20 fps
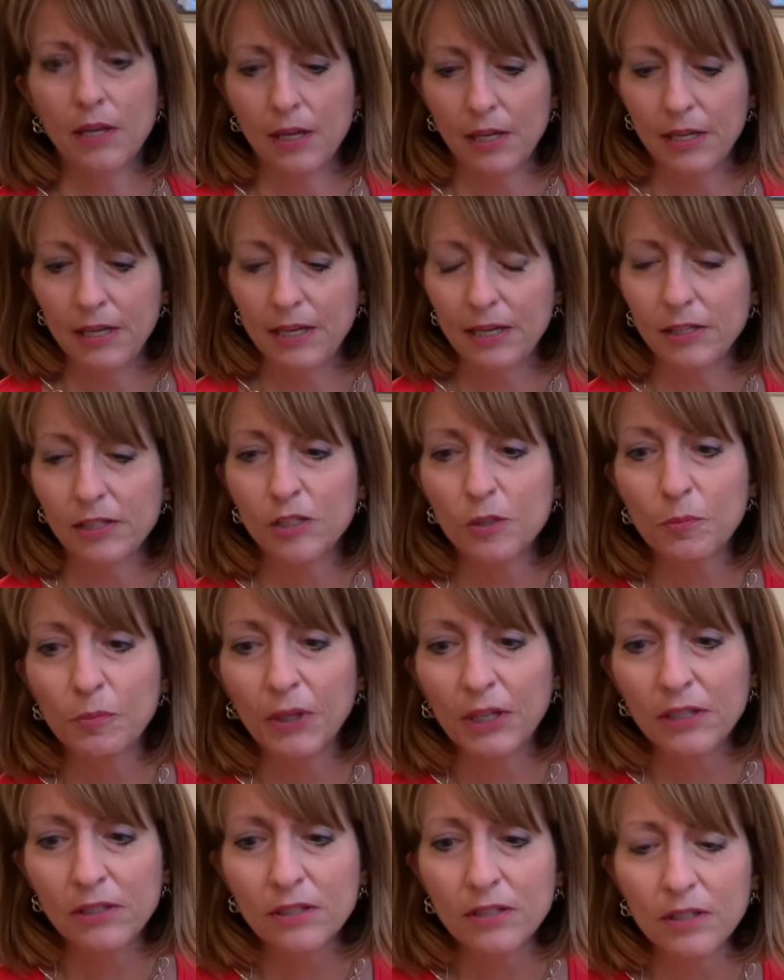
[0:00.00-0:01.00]
He
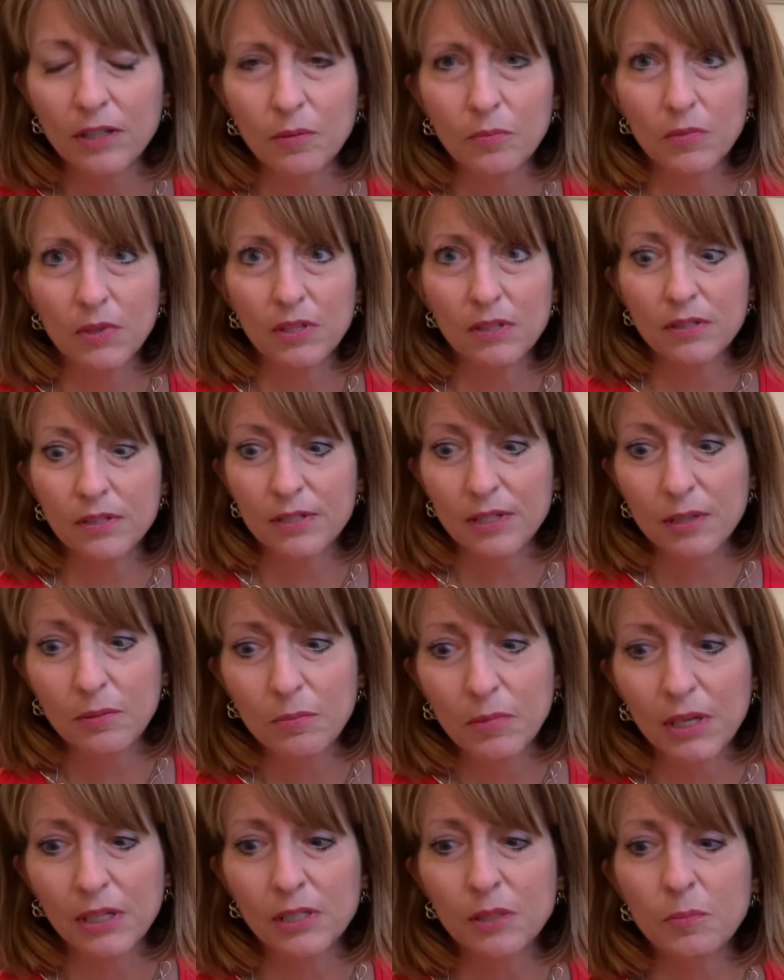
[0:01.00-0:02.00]
explained to them that sin
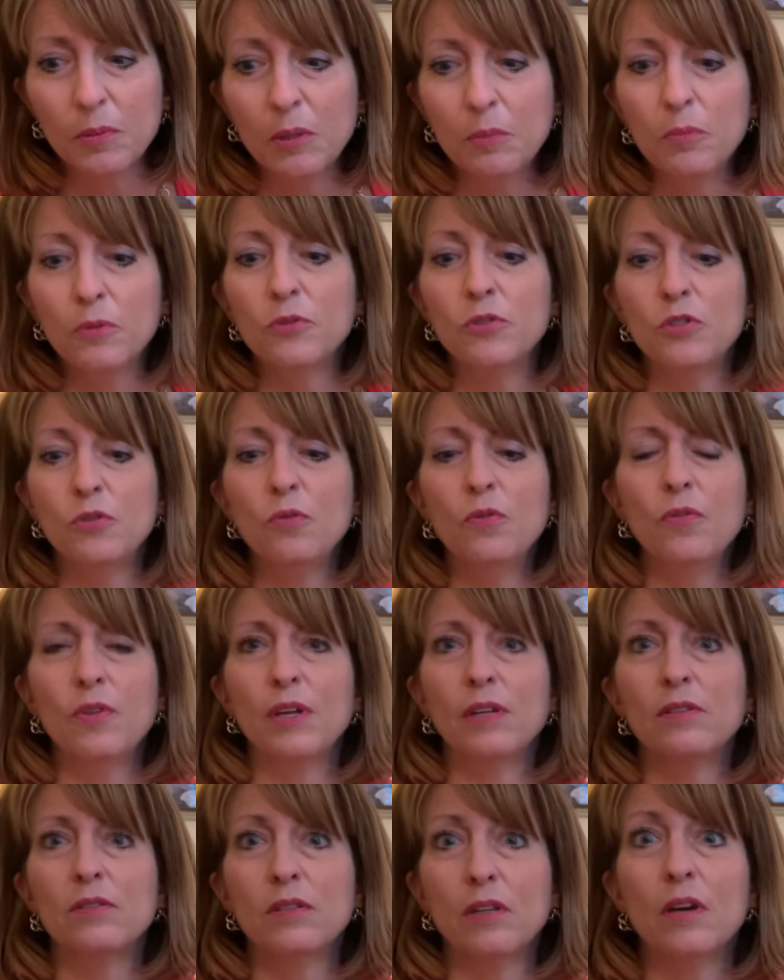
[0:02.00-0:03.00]
makes people do
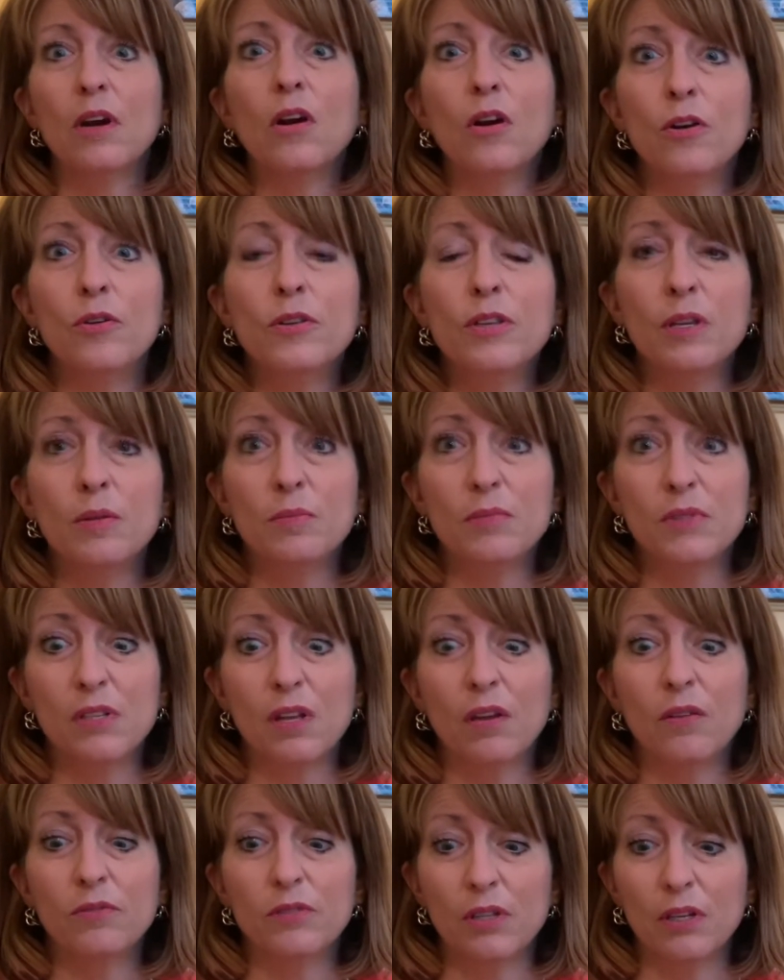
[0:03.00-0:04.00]
things that hurt
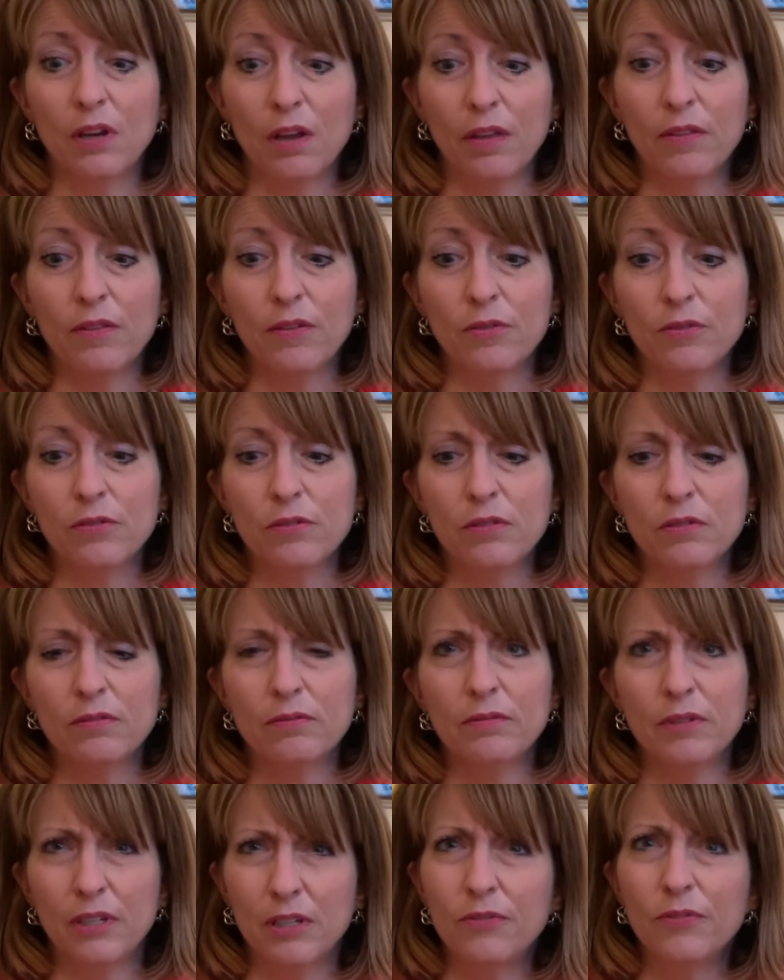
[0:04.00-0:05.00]
themselves and others.
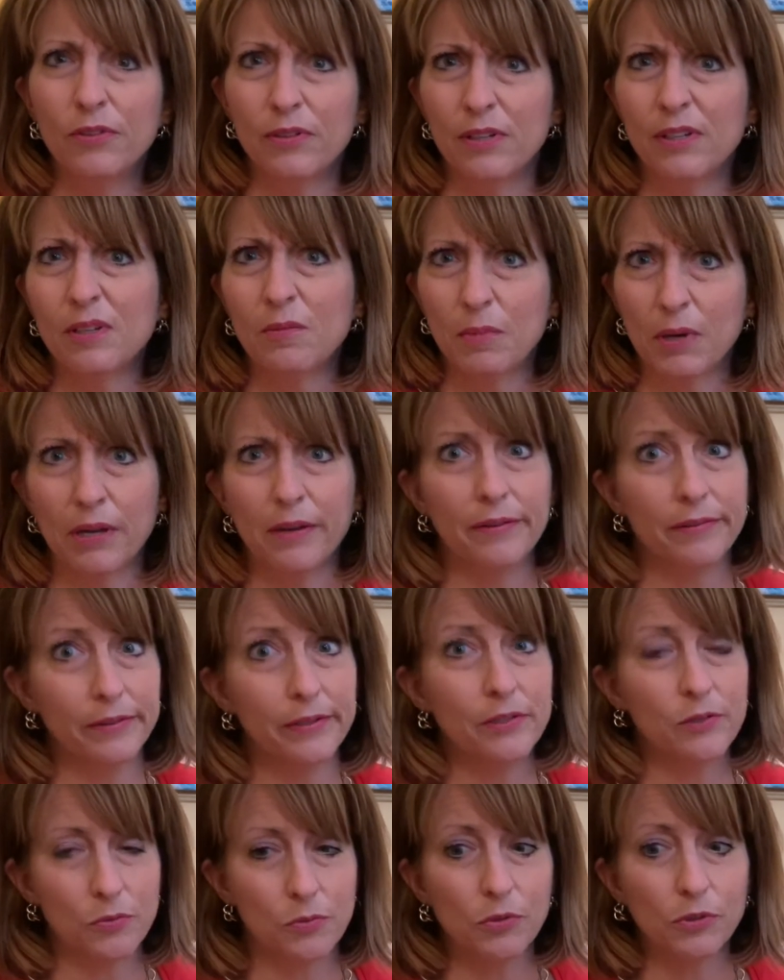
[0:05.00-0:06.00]
And if you think about it,
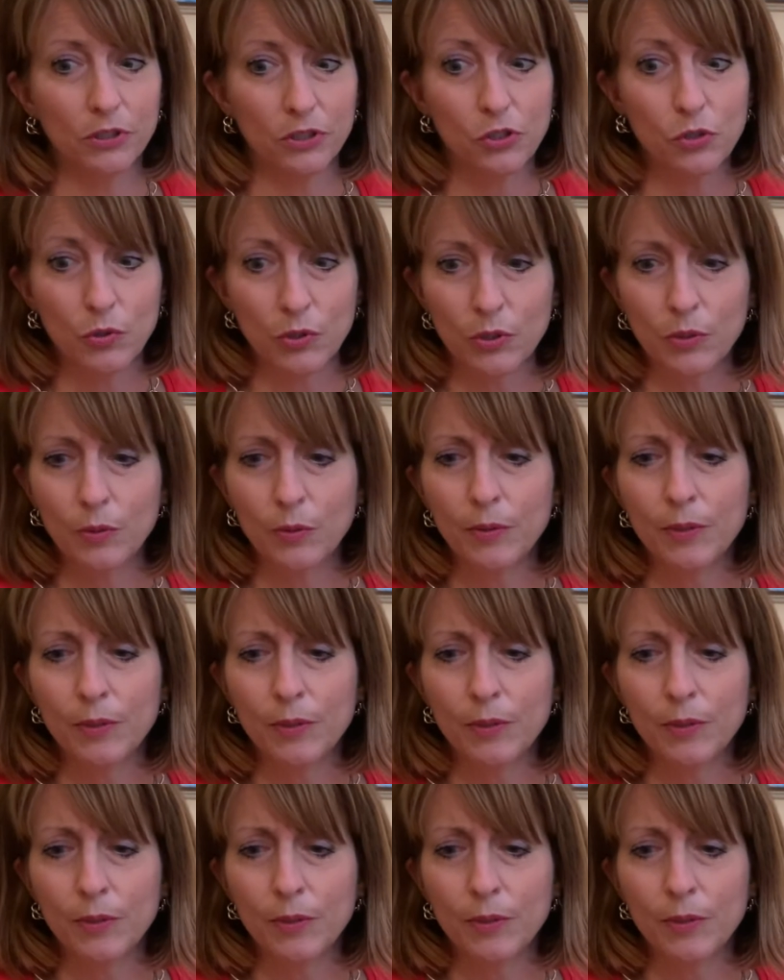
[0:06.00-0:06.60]
that's really true.